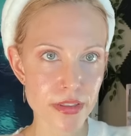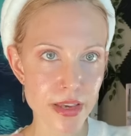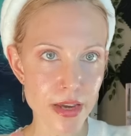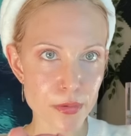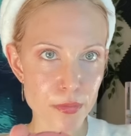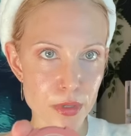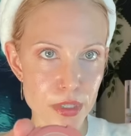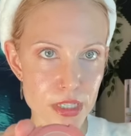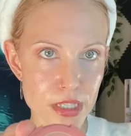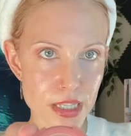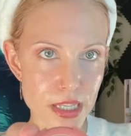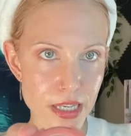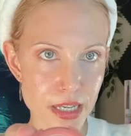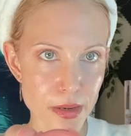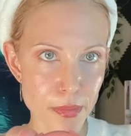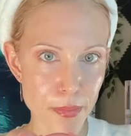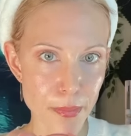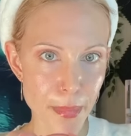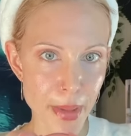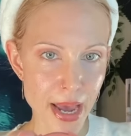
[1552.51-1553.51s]
That was
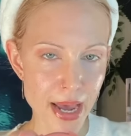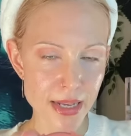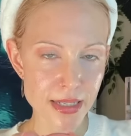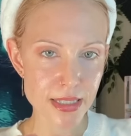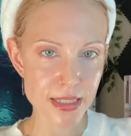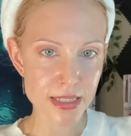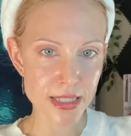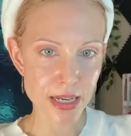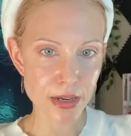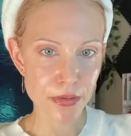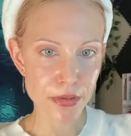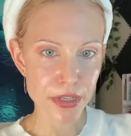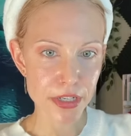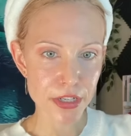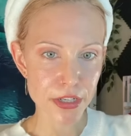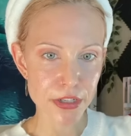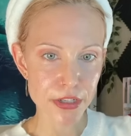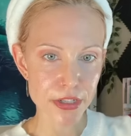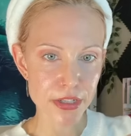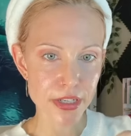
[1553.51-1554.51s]
the matte down
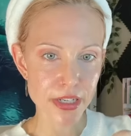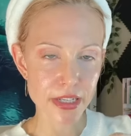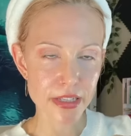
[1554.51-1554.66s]
here